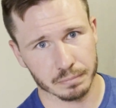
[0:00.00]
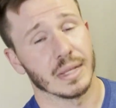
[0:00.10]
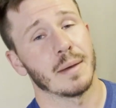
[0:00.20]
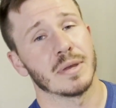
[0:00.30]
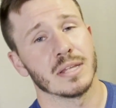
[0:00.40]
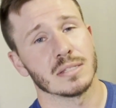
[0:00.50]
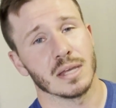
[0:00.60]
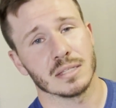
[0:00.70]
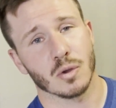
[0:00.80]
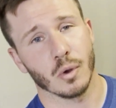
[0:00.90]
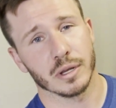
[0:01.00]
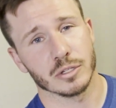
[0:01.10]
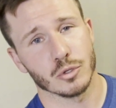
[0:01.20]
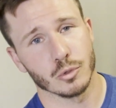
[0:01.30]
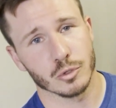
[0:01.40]
That means it's going
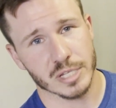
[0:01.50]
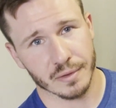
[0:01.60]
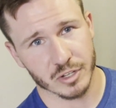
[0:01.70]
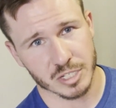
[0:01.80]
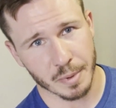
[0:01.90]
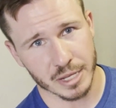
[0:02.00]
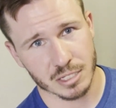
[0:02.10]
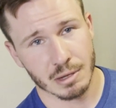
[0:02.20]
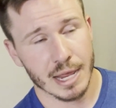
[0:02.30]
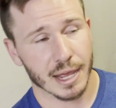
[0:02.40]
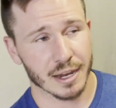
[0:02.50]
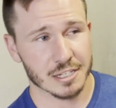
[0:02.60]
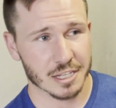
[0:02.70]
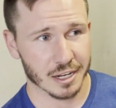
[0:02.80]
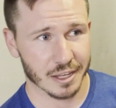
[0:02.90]
to save us space, and
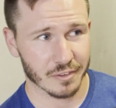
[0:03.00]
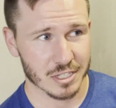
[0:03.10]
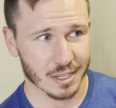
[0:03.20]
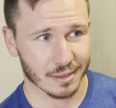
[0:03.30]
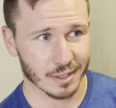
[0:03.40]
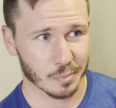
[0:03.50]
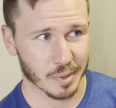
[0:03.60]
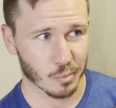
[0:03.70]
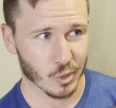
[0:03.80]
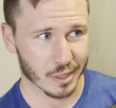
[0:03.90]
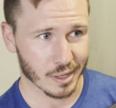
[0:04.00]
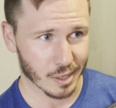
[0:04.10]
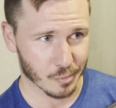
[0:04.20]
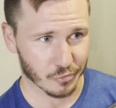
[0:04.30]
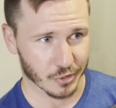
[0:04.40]
it's going to give us a little bit more
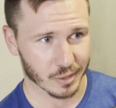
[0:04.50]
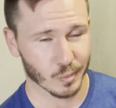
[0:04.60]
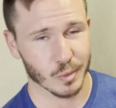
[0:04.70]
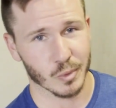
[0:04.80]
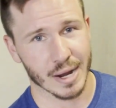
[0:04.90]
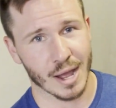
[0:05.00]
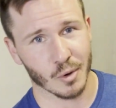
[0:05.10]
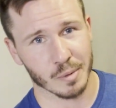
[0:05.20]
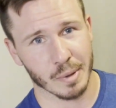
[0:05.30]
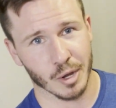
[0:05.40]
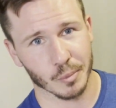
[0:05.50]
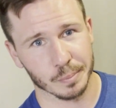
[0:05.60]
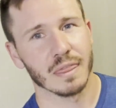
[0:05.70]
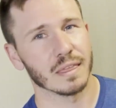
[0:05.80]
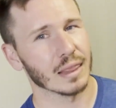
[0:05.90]
comfort when we're out and about.
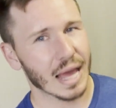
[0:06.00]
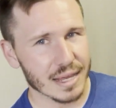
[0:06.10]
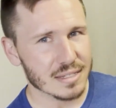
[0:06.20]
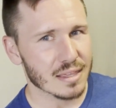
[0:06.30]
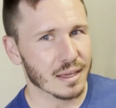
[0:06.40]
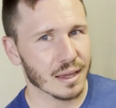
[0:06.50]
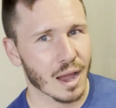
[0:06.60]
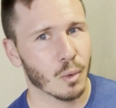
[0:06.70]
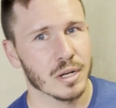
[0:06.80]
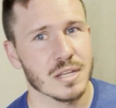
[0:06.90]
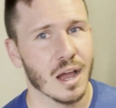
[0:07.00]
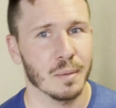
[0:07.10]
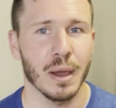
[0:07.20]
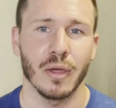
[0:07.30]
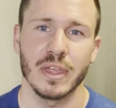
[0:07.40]
The last thing I want to talk
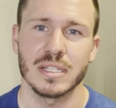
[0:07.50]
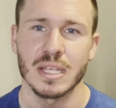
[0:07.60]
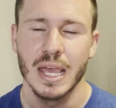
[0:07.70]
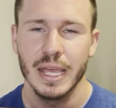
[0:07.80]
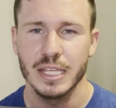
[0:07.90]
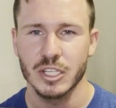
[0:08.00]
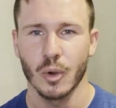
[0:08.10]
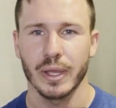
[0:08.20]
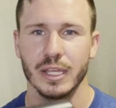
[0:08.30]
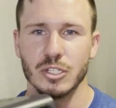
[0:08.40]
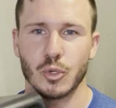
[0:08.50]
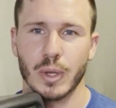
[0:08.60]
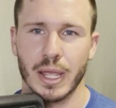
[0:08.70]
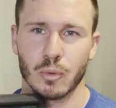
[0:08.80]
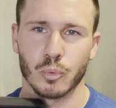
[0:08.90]
about this is going into
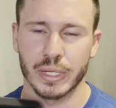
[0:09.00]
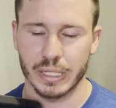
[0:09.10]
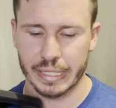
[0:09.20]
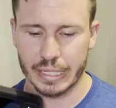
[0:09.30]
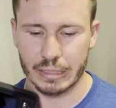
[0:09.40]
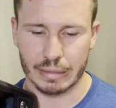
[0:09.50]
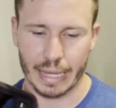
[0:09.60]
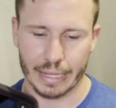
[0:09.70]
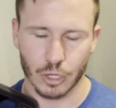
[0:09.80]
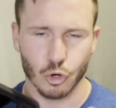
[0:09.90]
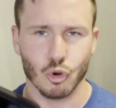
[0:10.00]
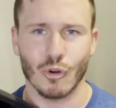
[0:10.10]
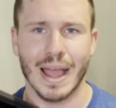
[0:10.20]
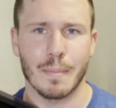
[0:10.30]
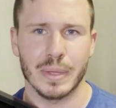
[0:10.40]
a really like
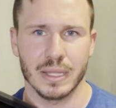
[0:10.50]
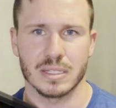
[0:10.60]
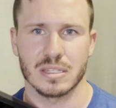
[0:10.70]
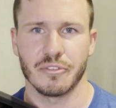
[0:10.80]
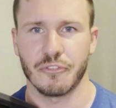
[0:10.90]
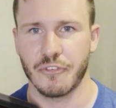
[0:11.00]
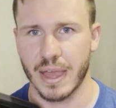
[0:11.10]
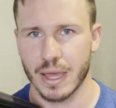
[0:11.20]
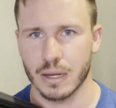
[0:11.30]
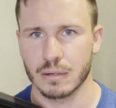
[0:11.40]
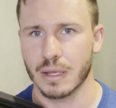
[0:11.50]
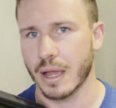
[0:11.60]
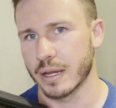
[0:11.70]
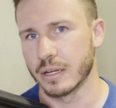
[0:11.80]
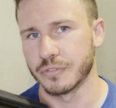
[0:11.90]
crap hits the fan
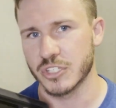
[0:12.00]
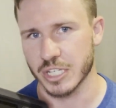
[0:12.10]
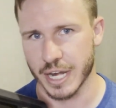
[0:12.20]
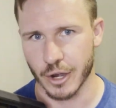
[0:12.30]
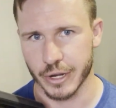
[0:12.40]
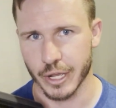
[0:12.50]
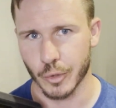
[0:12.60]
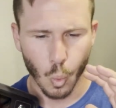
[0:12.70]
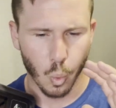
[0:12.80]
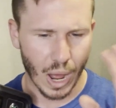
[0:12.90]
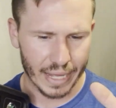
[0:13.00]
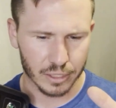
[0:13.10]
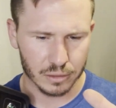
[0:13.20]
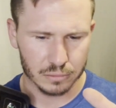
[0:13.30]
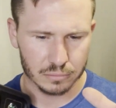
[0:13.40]
kind of scenario.
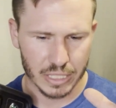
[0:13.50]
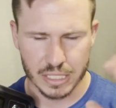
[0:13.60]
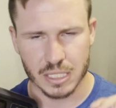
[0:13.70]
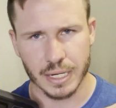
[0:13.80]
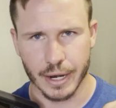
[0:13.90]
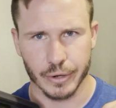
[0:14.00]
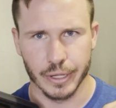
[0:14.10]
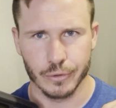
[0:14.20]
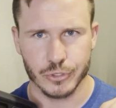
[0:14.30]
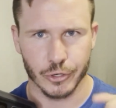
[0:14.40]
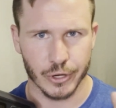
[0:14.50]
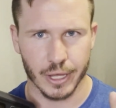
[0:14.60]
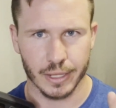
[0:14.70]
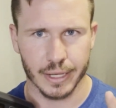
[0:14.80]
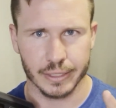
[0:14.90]
While these scenarios are
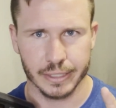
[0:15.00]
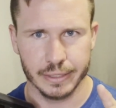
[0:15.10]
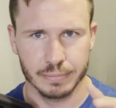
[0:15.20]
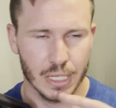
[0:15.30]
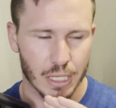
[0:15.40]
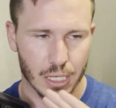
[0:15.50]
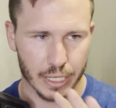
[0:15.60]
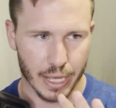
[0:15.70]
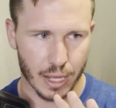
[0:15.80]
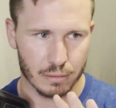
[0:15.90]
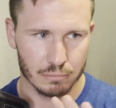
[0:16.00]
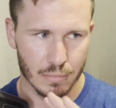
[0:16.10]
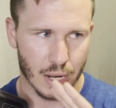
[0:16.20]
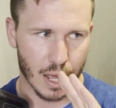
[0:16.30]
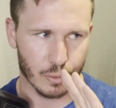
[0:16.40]
not likely, again,
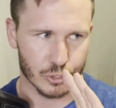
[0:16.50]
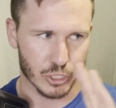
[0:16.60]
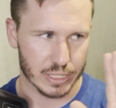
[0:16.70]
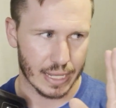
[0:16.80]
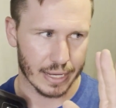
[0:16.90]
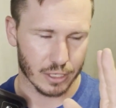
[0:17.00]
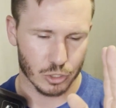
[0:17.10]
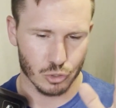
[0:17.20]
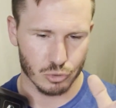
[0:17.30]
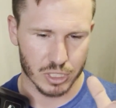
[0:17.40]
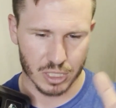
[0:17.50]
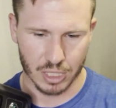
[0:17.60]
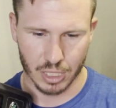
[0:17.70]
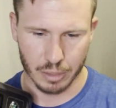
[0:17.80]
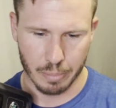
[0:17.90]
I would just like you to
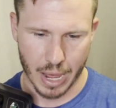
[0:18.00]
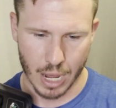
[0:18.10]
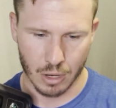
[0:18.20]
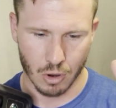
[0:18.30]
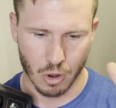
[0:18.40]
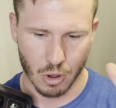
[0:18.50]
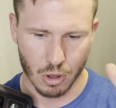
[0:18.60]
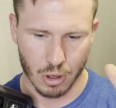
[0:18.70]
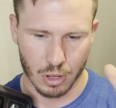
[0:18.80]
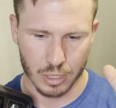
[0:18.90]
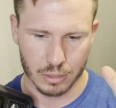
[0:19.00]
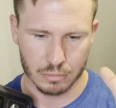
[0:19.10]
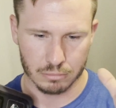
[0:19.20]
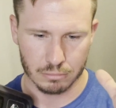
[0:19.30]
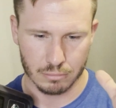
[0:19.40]
think back
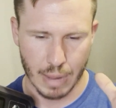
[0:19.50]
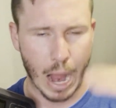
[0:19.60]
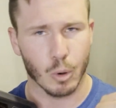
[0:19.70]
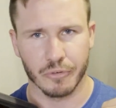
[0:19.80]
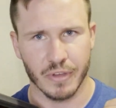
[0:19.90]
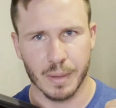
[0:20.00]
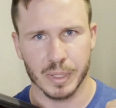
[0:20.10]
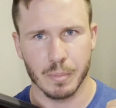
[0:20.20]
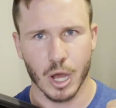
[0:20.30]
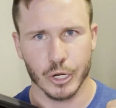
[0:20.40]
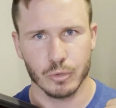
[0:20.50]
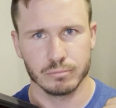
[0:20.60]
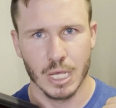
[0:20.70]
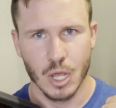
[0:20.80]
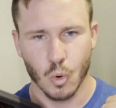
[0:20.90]
on our family motto,
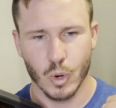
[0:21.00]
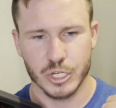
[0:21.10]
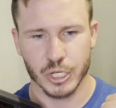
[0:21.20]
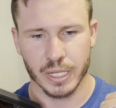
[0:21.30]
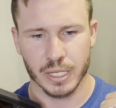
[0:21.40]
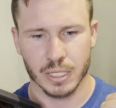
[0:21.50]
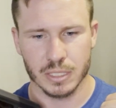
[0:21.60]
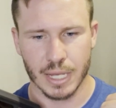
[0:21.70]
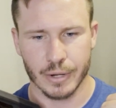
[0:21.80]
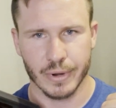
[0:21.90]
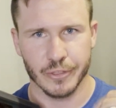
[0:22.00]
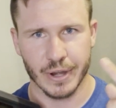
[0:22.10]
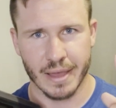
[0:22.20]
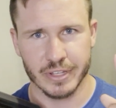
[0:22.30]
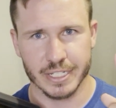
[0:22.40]
which is I'd rather
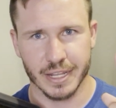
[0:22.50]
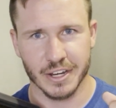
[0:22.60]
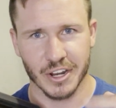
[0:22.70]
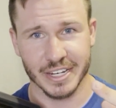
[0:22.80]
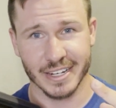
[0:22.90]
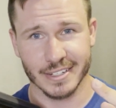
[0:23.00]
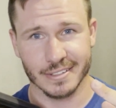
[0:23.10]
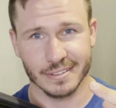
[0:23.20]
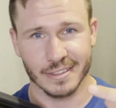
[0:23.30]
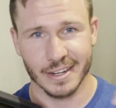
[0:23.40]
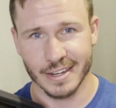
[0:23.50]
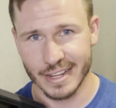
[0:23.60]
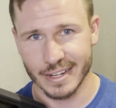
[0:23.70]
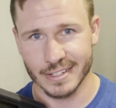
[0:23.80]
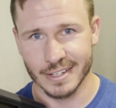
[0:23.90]
have it and not need it than
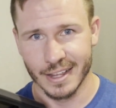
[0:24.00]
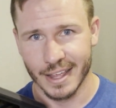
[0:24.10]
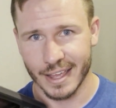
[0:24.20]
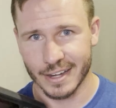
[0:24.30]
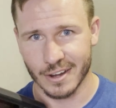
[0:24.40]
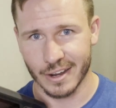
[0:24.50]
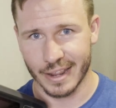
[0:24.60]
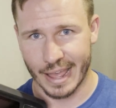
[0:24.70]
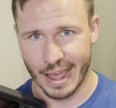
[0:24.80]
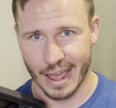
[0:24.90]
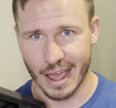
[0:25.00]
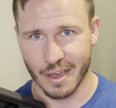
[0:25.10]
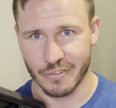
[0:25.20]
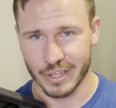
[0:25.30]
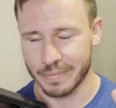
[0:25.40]
need it and not
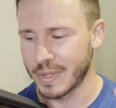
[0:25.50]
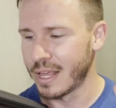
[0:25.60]
have it.